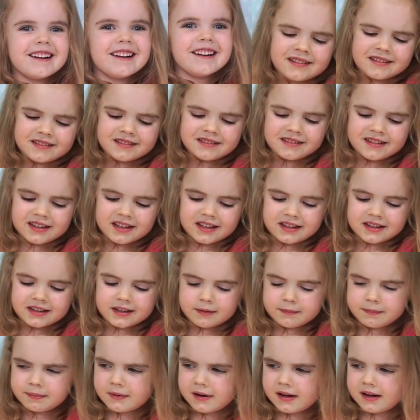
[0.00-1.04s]
Thanks
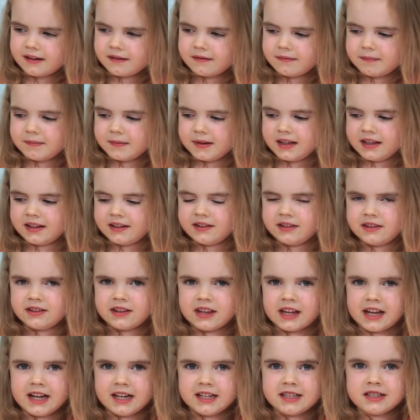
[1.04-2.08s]
for playing with me.
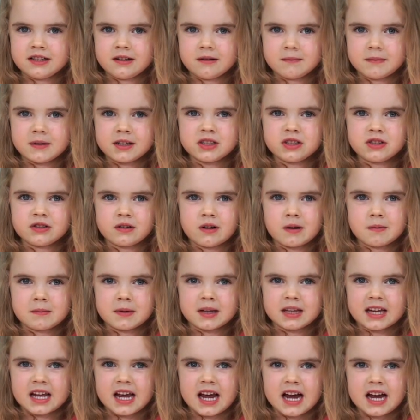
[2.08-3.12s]
Stay tuned with
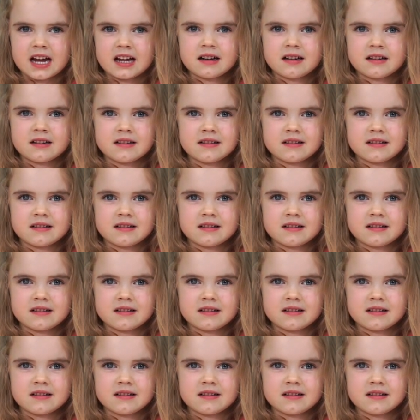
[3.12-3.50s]
Trimia.